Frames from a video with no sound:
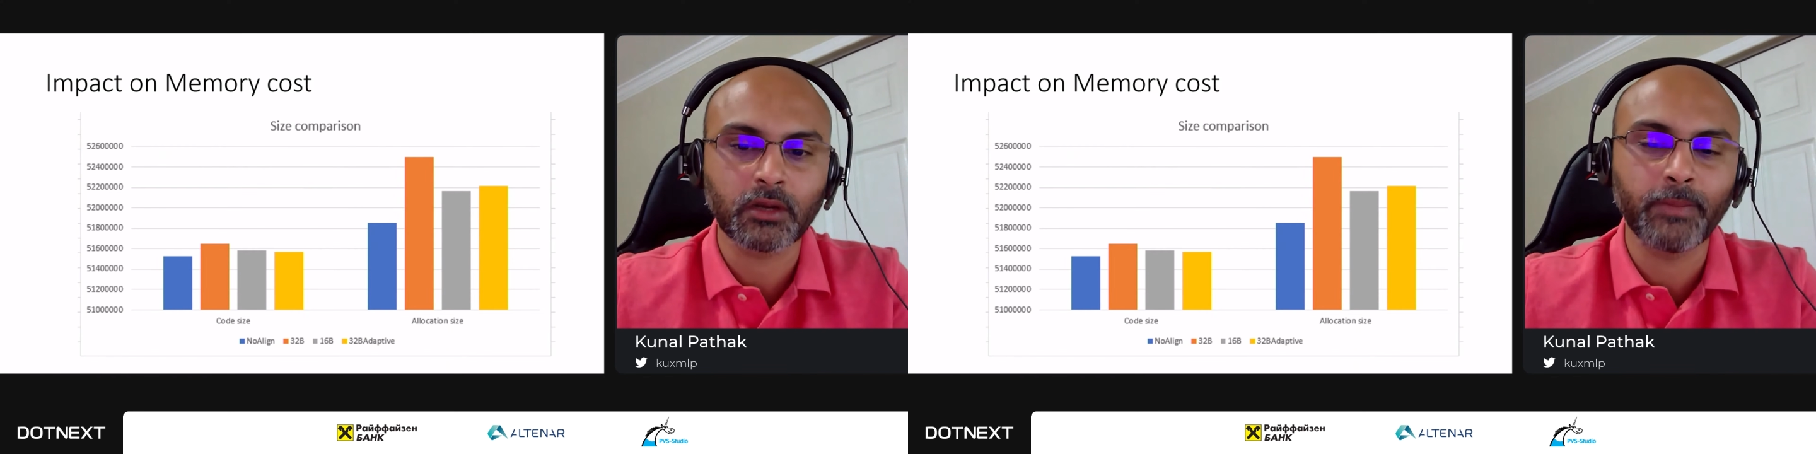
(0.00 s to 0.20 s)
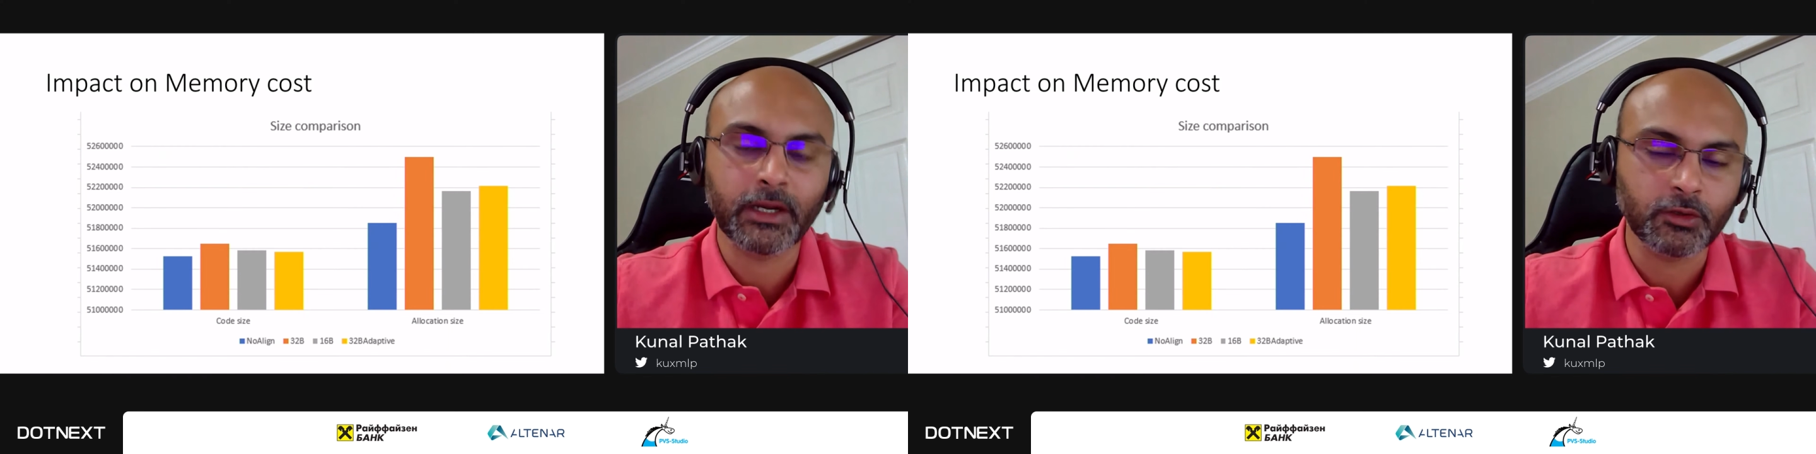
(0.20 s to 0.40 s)

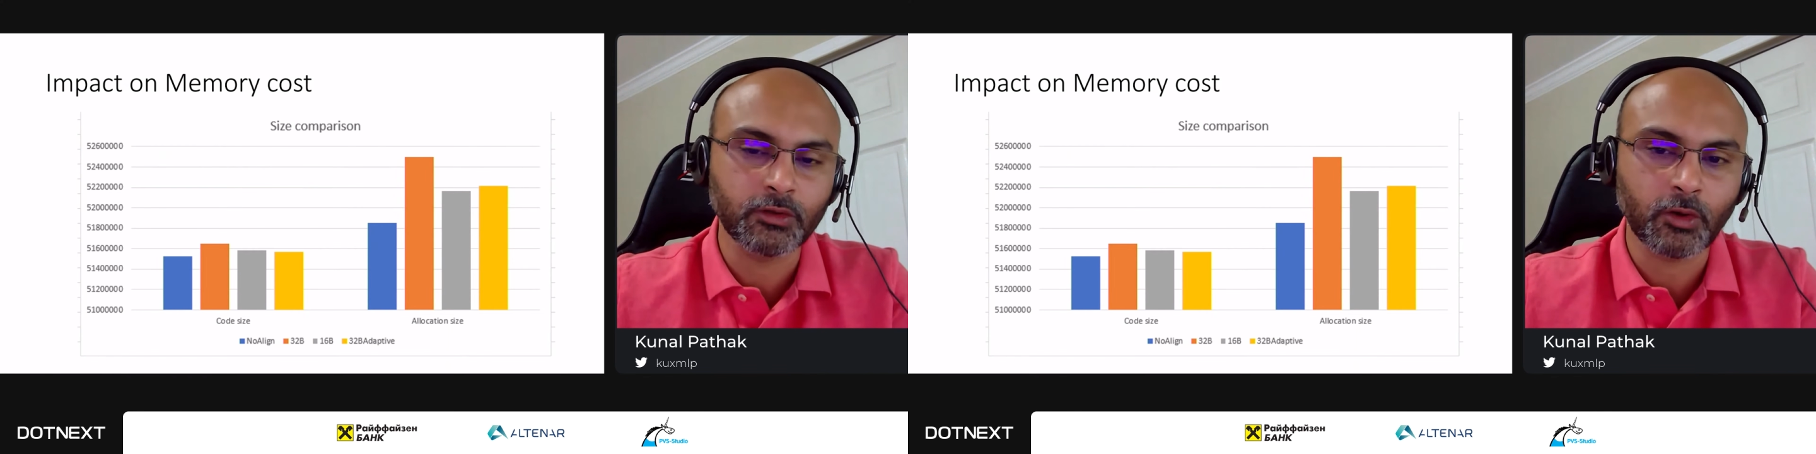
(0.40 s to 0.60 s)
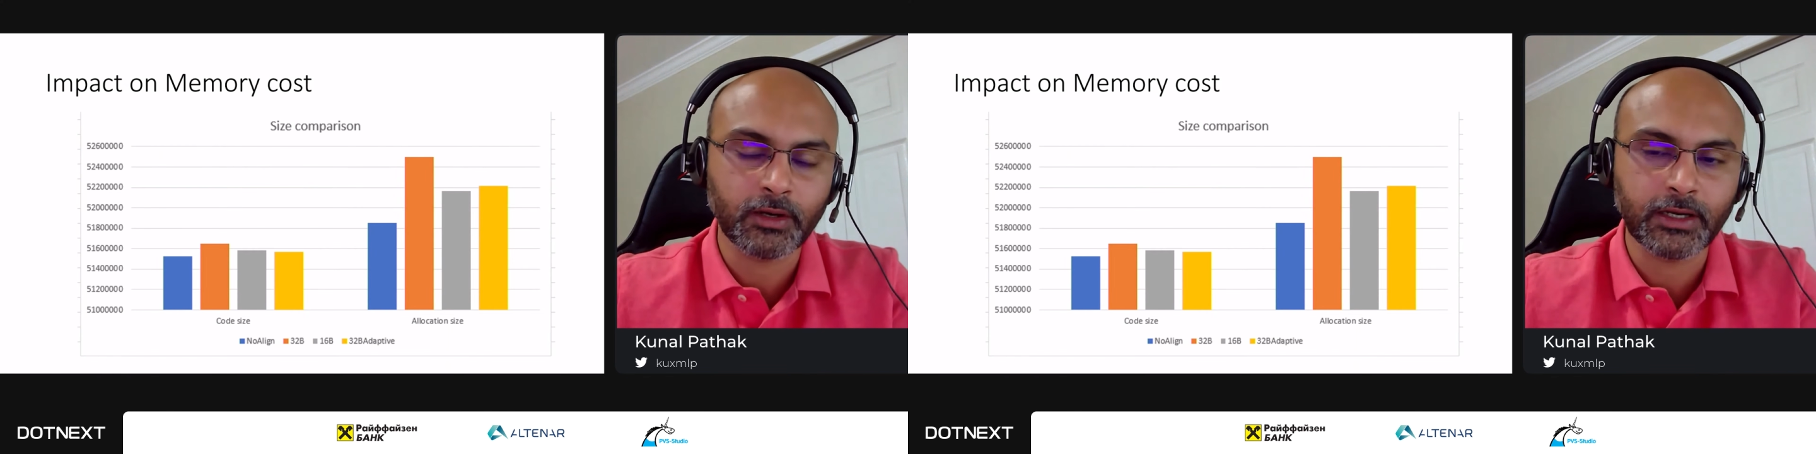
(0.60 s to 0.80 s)
compared to
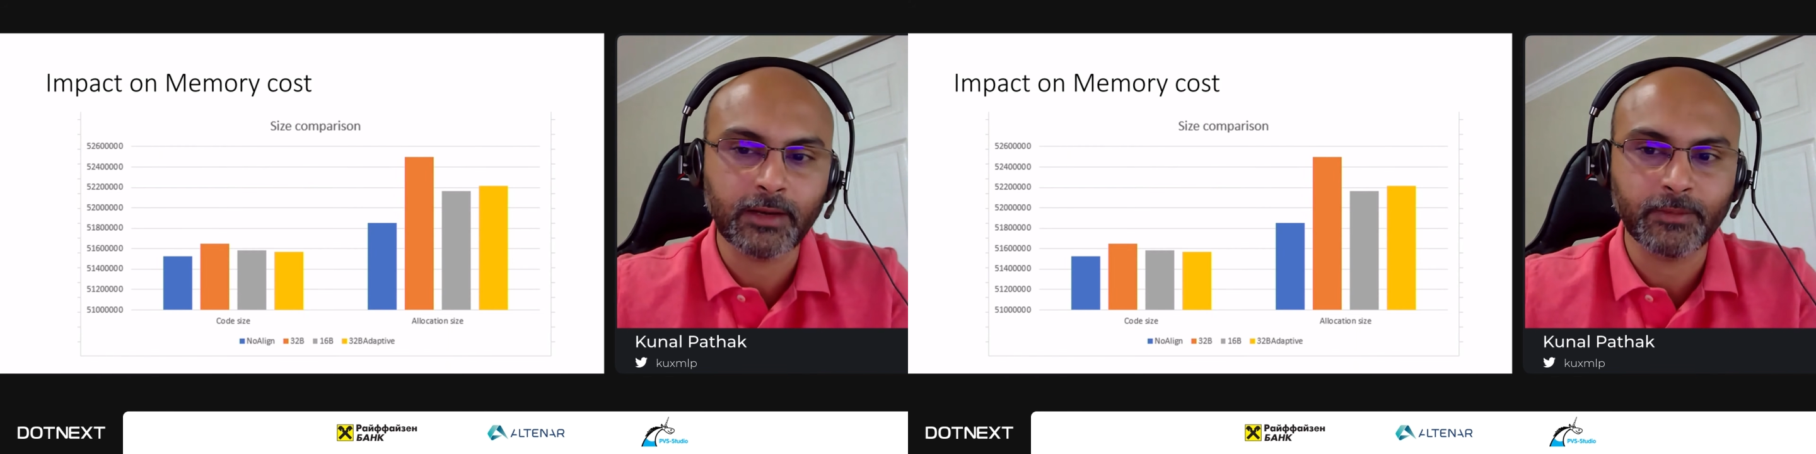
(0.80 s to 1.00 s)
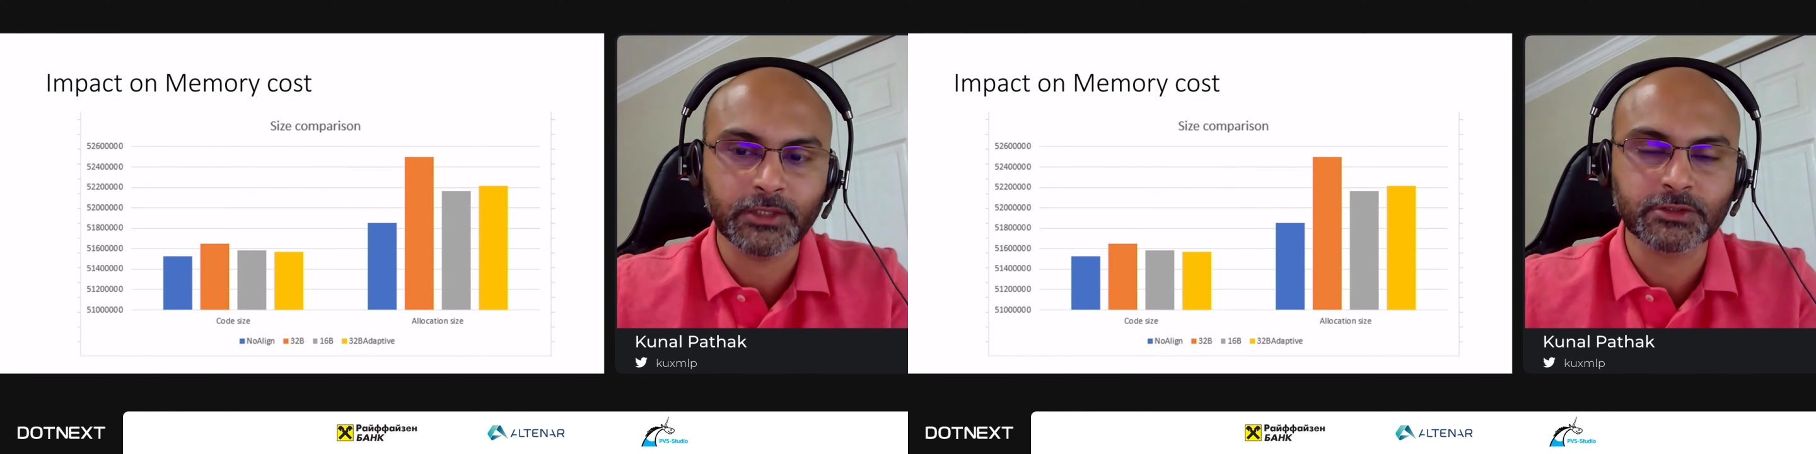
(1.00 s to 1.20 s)

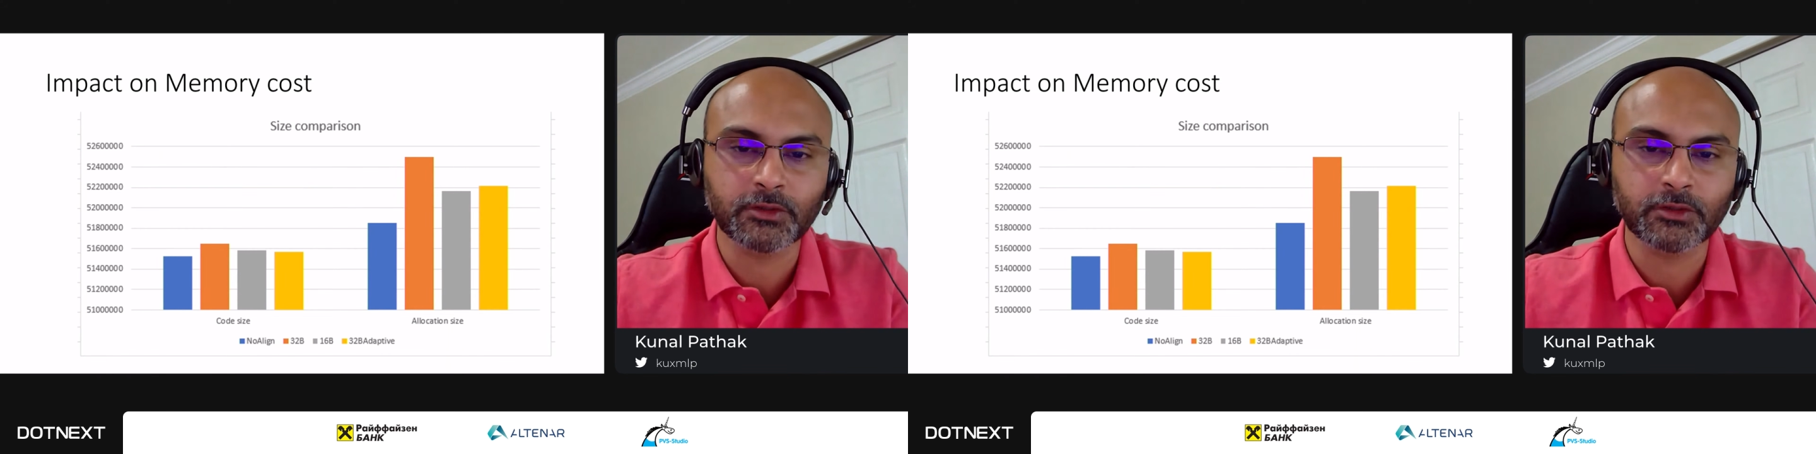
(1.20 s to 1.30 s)
non-adaptive.